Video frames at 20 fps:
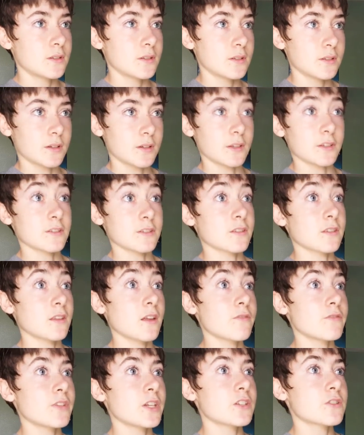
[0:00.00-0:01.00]
I just love
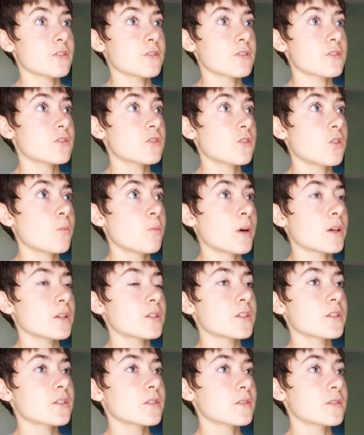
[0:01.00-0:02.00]
nature so much.